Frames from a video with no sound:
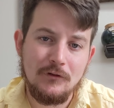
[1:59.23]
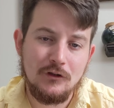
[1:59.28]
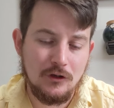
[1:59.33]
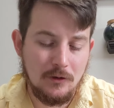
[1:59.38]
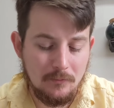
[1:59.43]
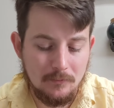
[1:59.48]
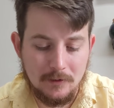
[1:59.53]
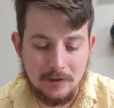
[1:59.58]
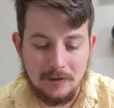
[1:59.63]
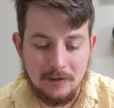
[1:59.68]
So
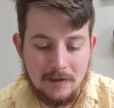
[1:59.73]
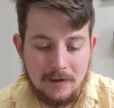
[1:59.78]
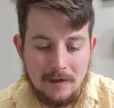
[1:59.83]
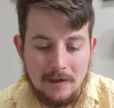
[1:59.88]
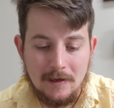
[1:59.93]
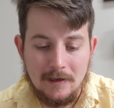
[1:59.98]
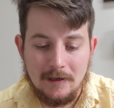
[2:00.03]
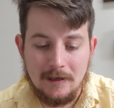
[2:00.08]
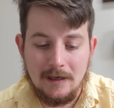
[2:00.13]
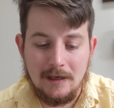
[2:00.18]
I'm going to
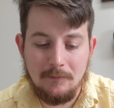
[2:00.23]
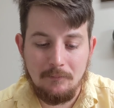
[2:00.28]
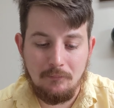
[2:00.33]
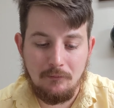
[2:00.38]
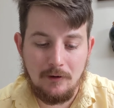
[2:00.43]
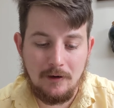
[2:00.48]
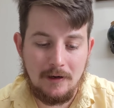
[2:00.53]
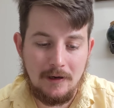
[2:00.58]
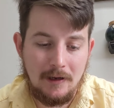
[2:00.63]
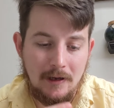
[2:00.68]
keep
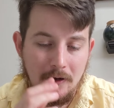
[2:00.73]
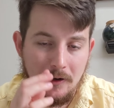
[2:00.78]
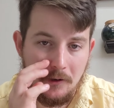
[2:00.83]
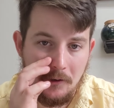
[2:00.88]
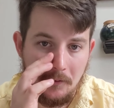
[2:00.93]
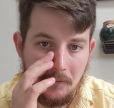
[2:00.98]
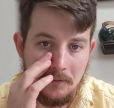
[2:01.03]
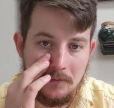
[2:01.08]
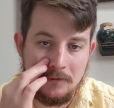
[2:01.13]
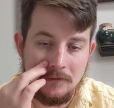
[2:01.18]
reading
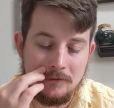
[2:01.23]
here.